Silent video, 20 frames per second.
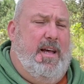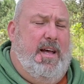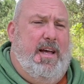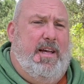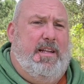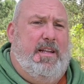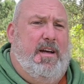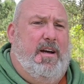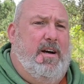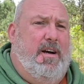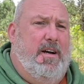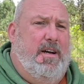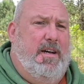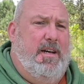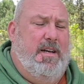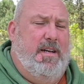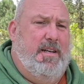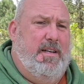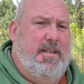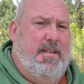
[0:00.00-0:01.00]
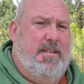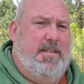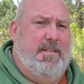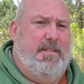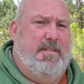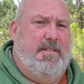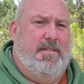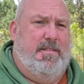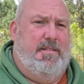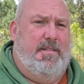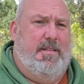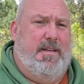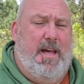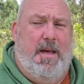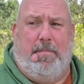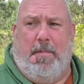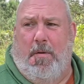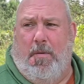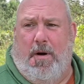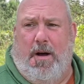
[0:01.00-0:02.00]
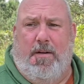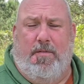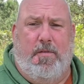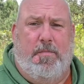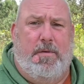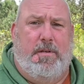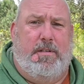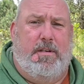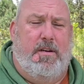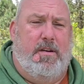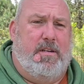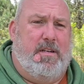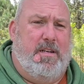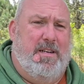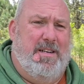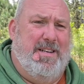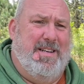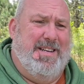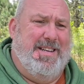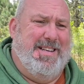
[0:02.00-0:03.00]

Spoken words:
And I had my wife with me, Jerica.